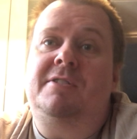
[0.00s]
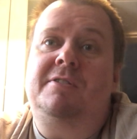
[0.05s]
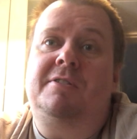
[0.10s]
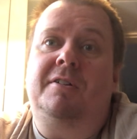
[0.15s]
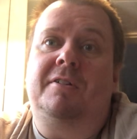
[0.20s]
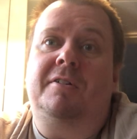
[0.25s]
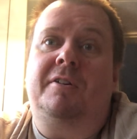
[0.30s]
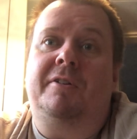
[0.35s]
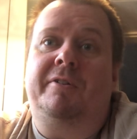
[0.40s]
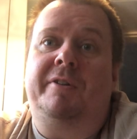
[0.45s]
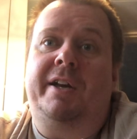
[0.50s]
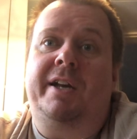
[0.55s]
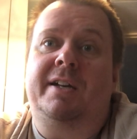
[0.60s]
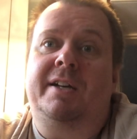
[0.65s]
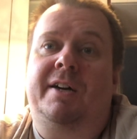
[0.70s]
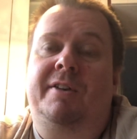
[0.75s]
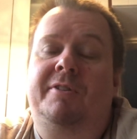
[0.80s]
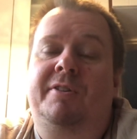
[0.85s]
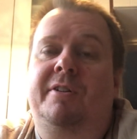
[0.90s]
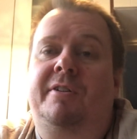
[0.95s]
a song Looking
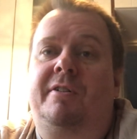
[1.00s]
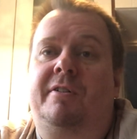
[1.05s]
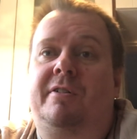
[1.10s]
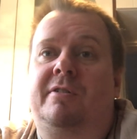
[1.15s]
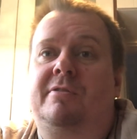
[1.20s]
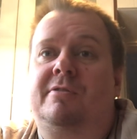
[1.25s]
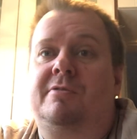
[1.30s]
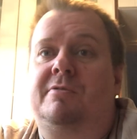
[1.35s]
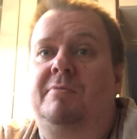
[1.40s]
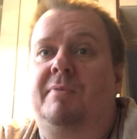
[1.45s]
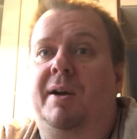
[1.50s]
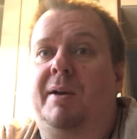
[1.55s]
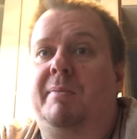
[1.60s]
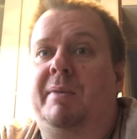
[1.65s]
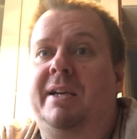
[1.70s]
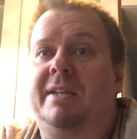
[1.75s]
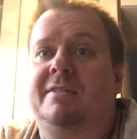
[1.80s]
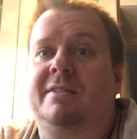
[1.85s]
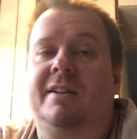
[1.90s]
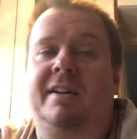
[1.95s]
Down the Cross, where
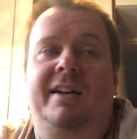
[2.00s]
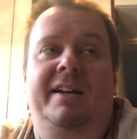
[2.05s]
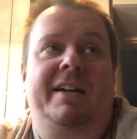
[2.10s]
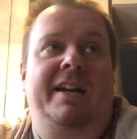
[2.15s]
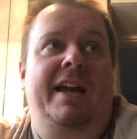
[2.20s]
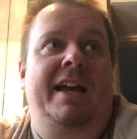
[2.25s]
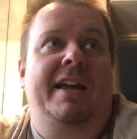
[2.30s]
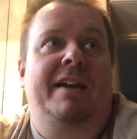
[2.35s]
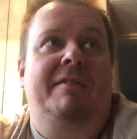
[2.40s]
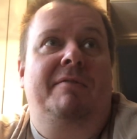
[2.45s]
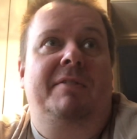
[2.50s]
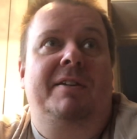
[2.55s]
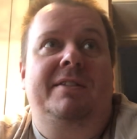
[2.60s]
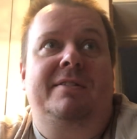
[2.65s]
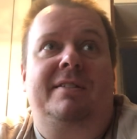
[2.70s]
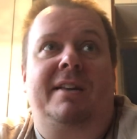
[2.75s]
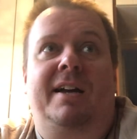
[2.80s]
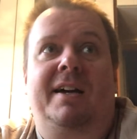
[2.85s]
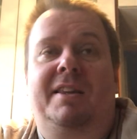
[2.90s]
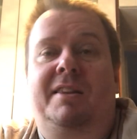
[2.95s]
basically Dave
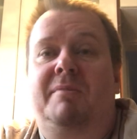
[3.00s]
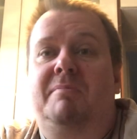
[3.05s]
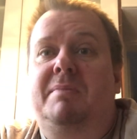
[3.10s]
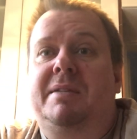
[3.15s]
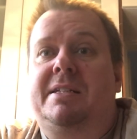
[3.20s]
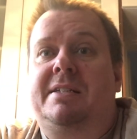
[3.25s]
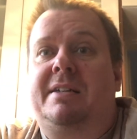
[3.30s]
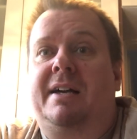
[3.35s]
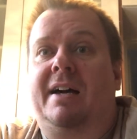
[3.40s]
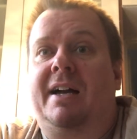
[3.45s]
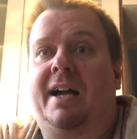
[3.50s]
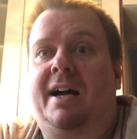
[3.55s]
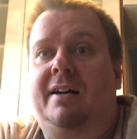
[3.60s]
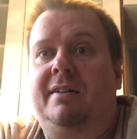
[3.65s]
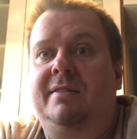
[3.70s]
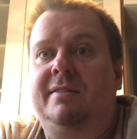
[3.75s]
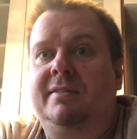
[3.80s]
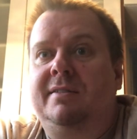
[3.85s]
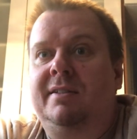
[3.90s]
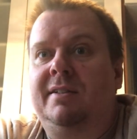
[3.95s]
is like the Messiah,
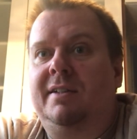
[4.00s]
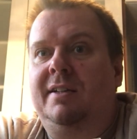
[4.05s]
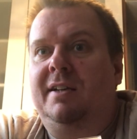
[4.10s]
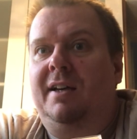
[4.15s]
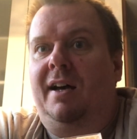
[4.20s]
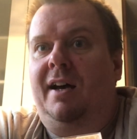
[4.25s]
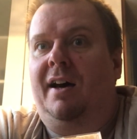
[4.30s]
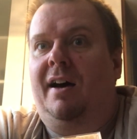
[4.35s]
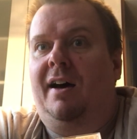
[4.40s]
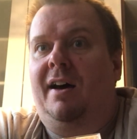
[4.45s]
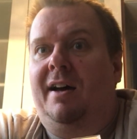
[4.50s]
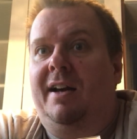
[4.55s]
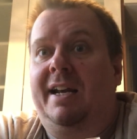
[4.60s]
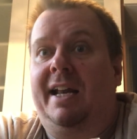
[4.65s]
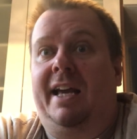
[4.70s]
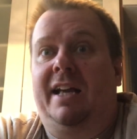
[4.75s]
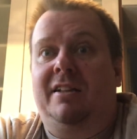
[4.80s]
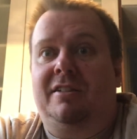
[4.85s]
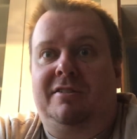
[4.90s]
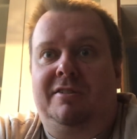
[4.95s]

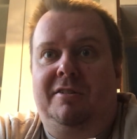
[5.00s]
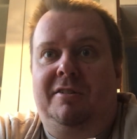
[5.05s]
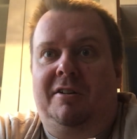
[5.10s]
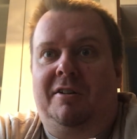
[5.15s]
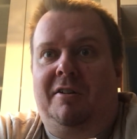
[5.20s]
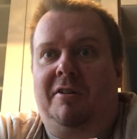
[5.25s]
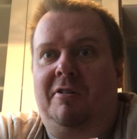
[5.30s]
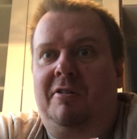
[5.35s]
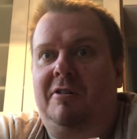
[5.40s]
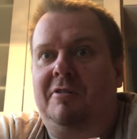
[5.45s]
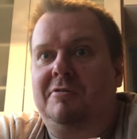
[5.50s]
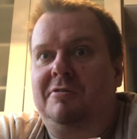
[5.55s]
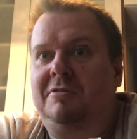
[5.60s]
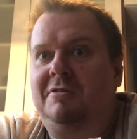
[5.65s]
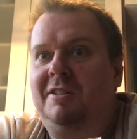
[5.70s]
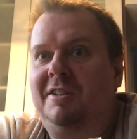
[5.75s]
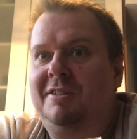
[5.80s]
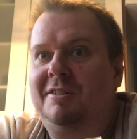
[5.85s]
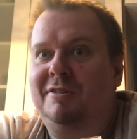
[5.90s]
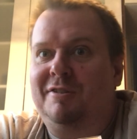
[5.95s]
nailed to the cross.
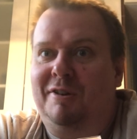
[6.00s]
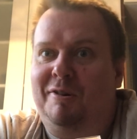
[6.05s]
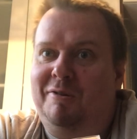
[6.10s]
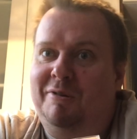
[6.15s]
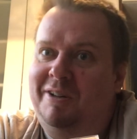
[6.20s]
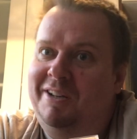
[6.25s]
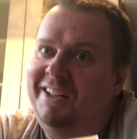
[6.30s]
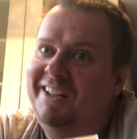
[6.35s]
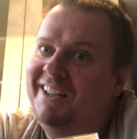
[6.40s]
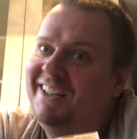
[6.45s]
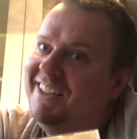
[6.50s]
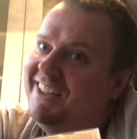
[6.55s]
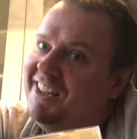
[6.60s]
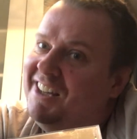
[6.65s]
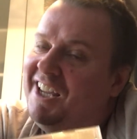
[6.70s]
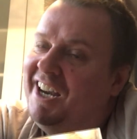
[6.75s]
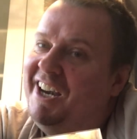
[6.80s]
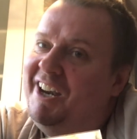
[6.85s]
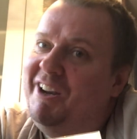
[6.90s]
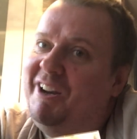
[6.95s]
So
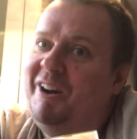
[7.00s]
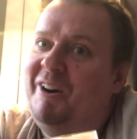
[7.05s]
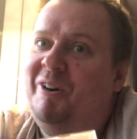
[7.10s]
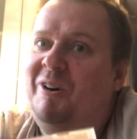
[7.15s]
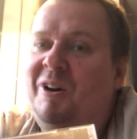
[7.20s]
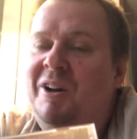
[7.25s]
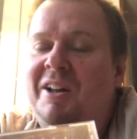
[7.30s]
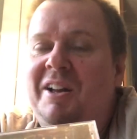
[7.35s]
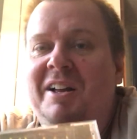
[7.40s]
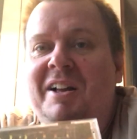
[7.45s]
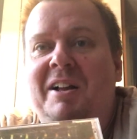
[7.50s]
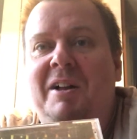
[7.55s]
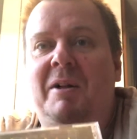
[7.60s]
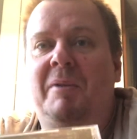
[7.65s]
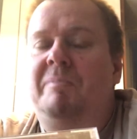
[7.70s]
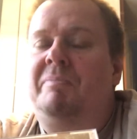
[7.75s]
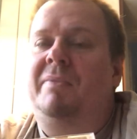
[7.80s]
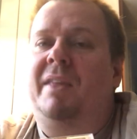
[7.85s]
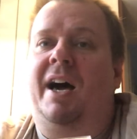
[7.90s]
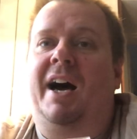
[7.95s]
there you go.
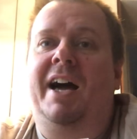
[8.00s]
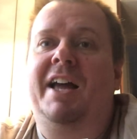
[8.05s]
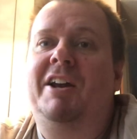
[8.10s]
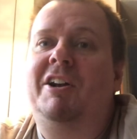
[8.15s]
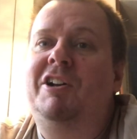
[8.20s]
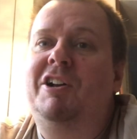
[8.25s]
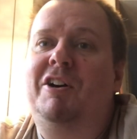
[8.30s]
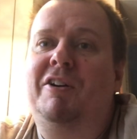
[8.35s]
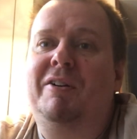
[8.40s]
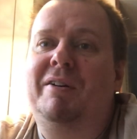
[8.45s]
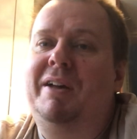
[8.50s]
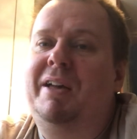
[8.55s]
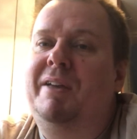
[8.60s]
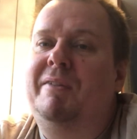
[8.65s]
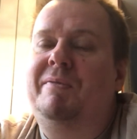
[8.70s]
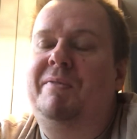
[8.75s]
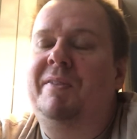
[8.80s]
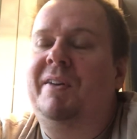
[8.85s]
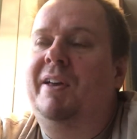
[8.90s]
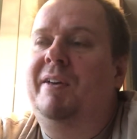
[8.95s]
I don't know
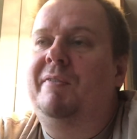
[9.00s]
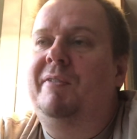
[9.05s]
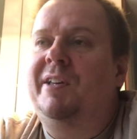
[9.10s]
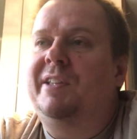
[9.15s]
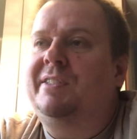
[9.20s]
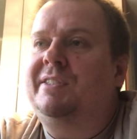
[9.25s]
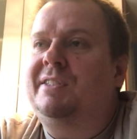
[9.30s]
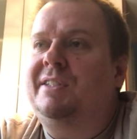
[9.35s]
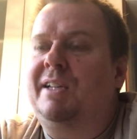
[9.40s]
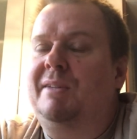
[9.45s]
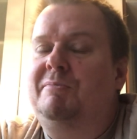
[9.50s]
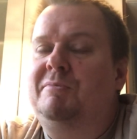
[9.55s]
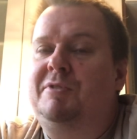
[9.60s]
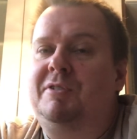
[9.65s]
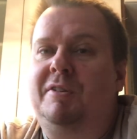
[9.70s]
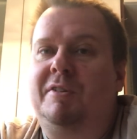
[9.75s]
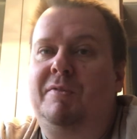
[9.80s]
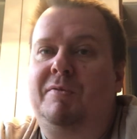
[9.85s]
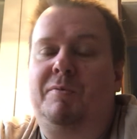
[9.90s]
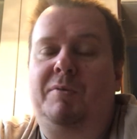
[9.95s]
if it's some
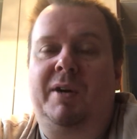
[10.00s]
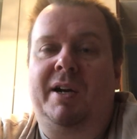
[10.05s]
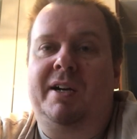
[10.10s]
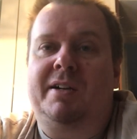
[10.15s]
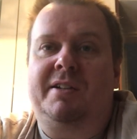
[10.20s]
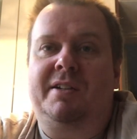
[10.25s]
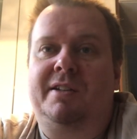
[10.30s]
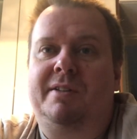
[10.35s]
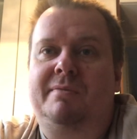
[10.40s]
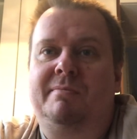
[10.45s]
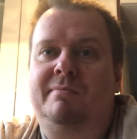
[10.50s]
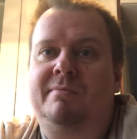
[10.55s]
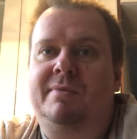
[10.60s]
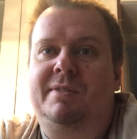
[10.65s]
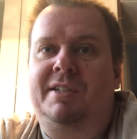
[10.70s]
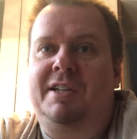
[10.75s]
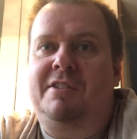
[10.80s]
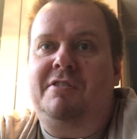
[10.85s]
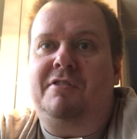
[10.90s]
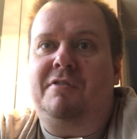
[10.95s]
sort of weird
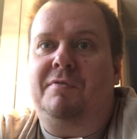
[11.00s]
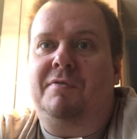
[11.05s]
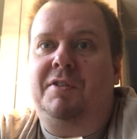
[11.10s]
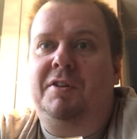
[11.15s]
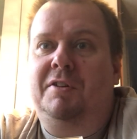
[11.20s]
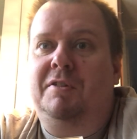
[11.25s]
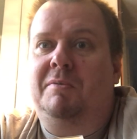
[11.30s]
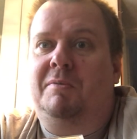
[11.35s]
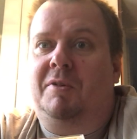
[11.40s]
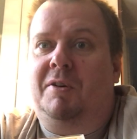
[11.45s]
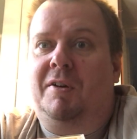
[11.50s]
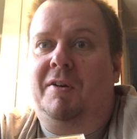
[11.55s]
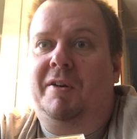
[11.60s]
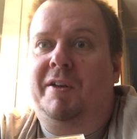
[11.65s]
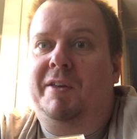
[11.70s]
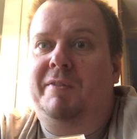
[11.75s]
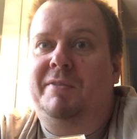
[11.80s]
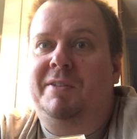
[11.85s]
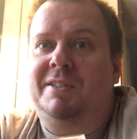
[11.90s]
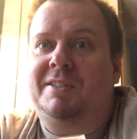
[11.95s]
sense of humor, or
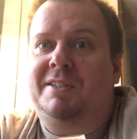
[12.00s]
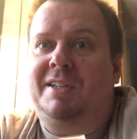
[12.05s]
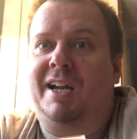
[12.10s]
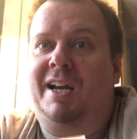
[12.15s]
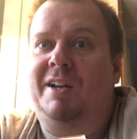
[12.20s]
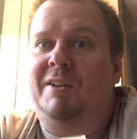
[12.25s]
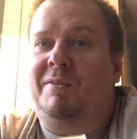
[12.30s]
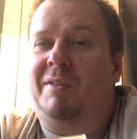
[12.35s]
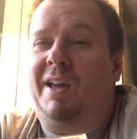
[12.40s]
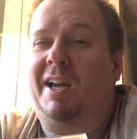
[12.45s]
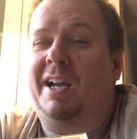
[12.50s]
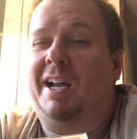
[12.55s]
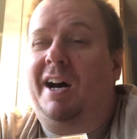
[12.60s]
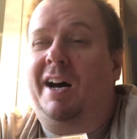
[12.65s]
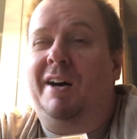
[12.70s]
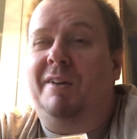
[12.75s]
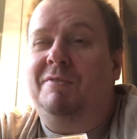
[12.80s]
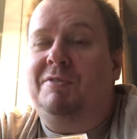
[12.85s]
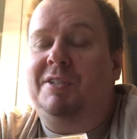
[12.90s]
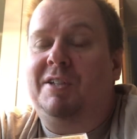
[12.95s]
if it's kind of like
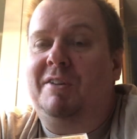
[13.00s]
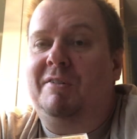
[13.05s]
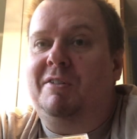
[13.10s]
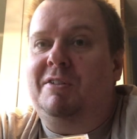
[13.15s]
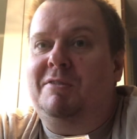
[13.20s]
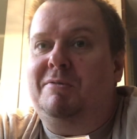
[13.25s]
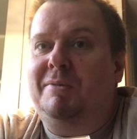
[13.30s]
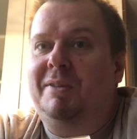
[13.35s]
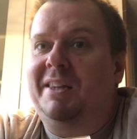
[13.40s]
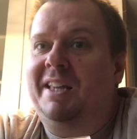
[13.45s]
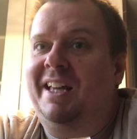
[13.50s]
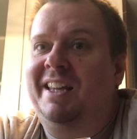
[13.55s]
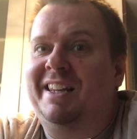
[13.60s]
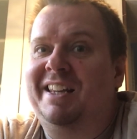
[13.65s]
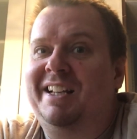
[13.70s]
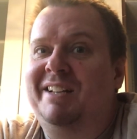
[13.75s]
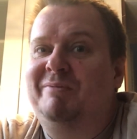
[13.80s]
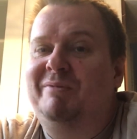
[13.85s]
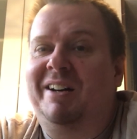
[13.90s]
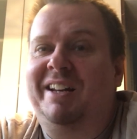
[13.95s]
half serious with that
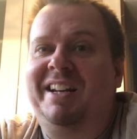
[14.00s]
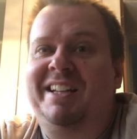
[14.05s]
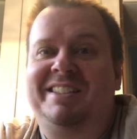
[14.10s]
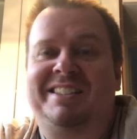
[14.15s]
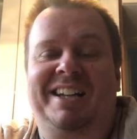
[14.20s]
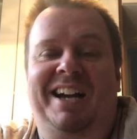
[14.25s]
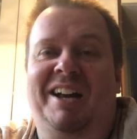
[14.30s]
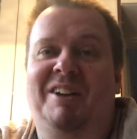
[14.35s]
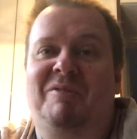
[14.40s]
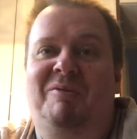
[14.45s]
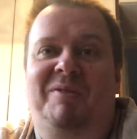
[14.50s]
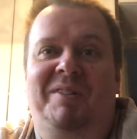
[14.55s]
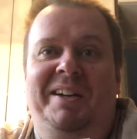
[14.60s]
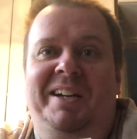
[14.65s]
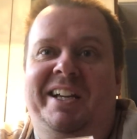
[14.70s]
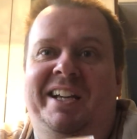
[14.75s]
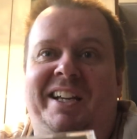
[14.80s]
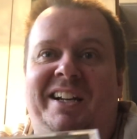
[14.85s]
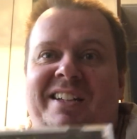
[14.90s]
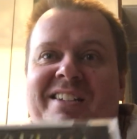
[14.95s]
thing, but it's kind of
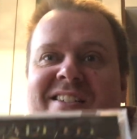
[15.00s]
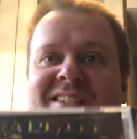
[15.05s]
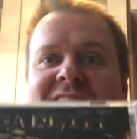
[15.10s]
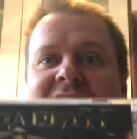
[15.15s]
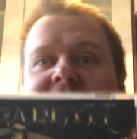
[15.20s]
ridiculous.